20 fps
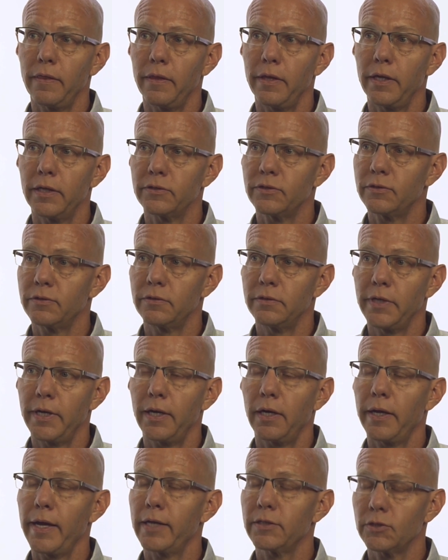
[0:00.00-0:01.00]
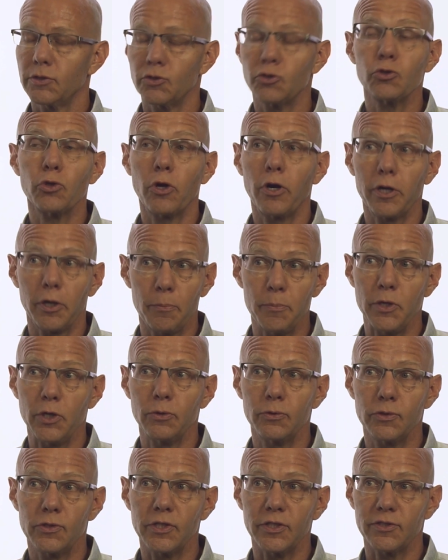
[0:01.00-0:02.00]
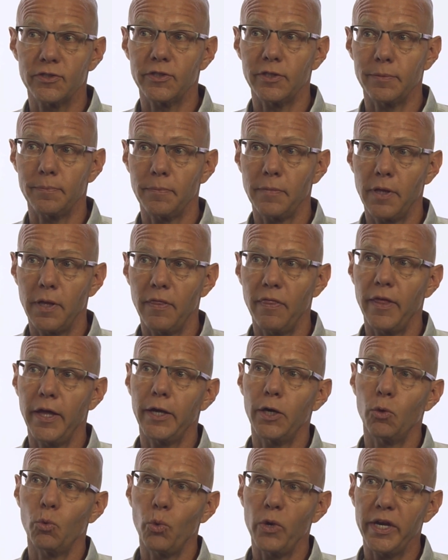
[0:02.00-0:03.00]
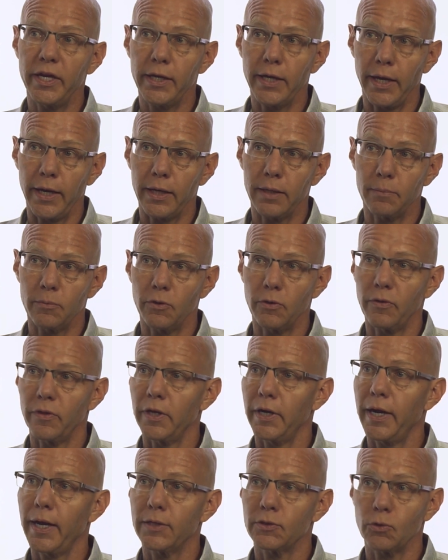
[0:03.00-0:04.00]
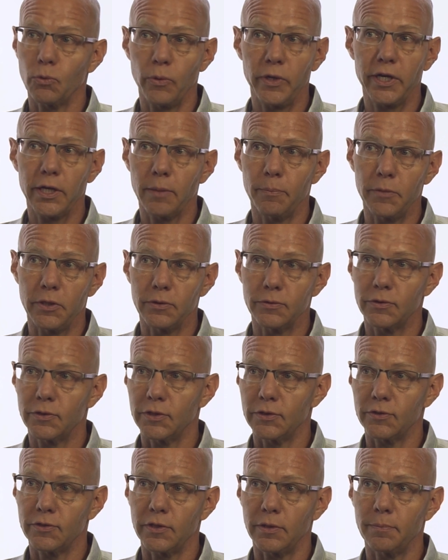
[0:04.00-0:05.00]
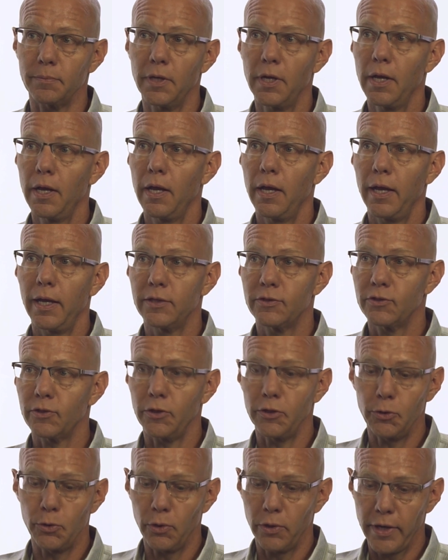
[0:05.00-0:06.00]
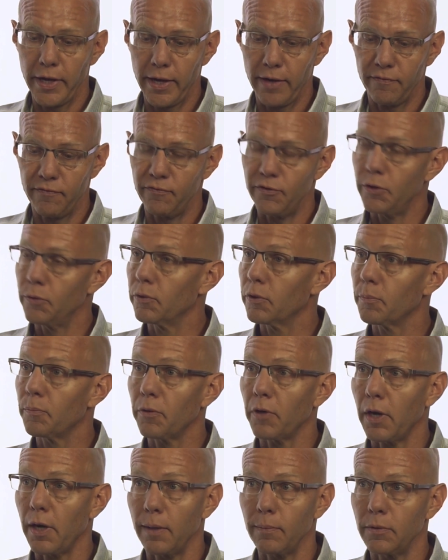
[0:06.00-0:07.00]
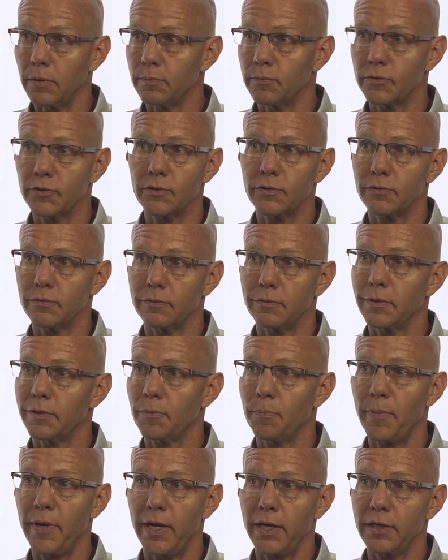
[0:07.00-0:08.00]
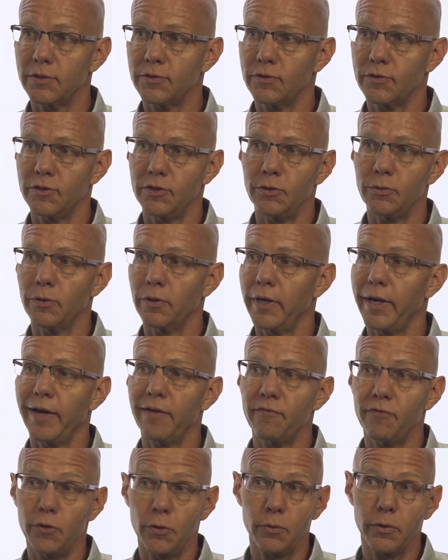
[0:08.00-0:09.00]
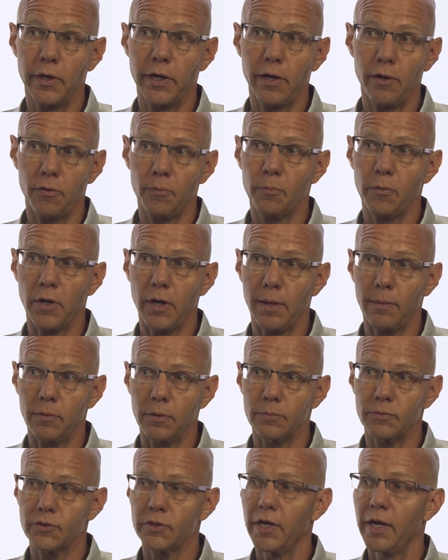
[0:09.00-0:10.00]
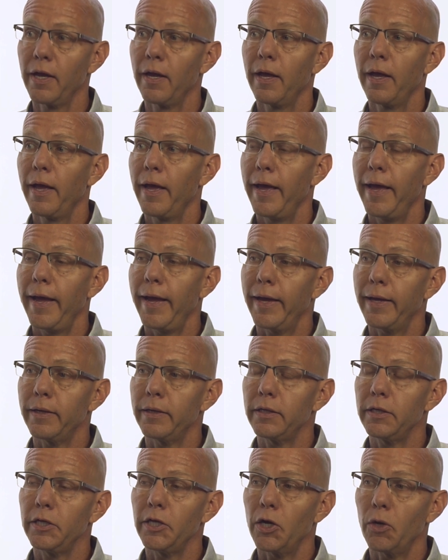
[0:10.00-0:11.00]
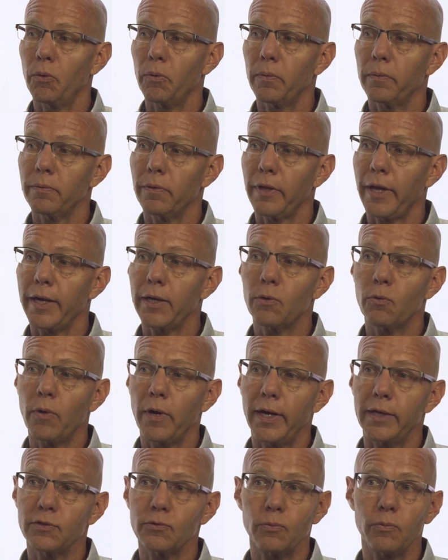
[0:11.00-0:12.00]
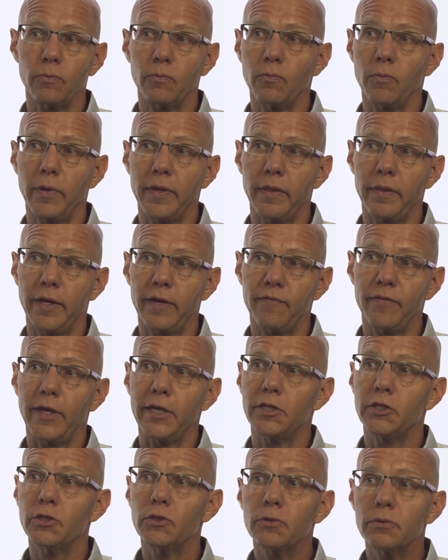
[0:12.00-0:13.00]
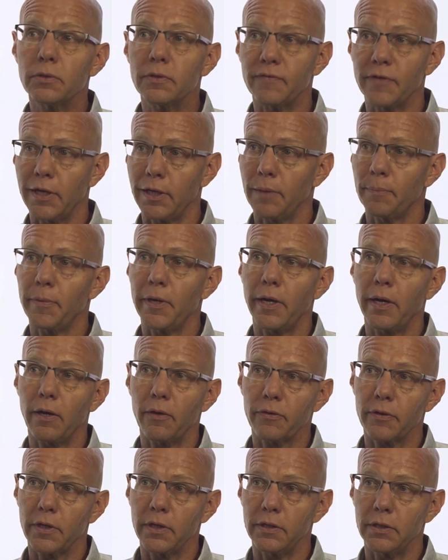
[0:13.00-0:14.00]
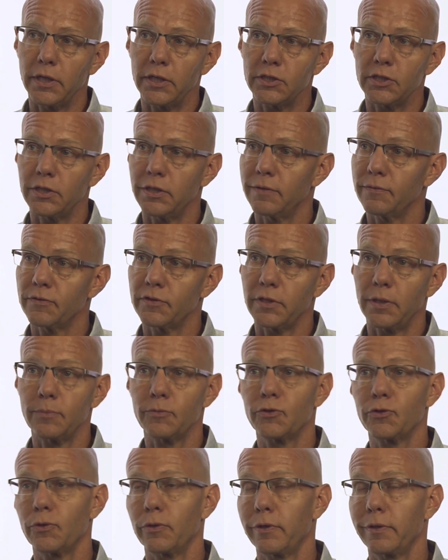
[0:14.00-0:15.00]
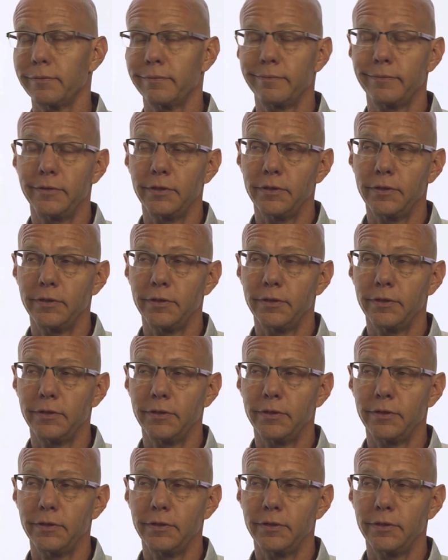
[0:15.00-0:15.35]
has a strong immune system than a weak animal that has a weak immune system. And so you will have fewer problems with pests, you will have fewer health problems. And likewise, if they do develop a health condition of some sort,